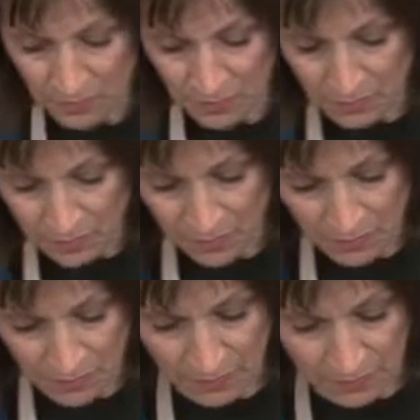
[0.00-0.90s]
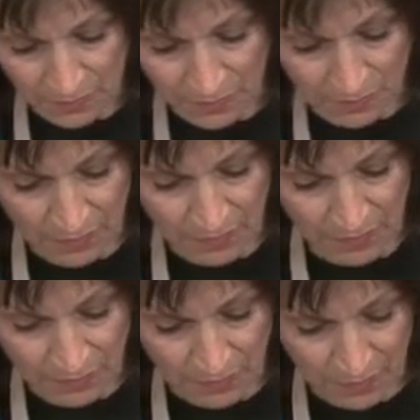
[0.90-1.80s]

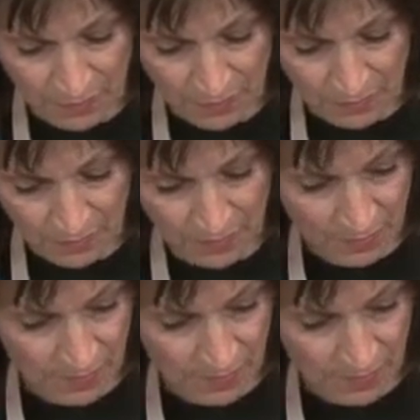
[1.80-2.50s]
Nothing is said.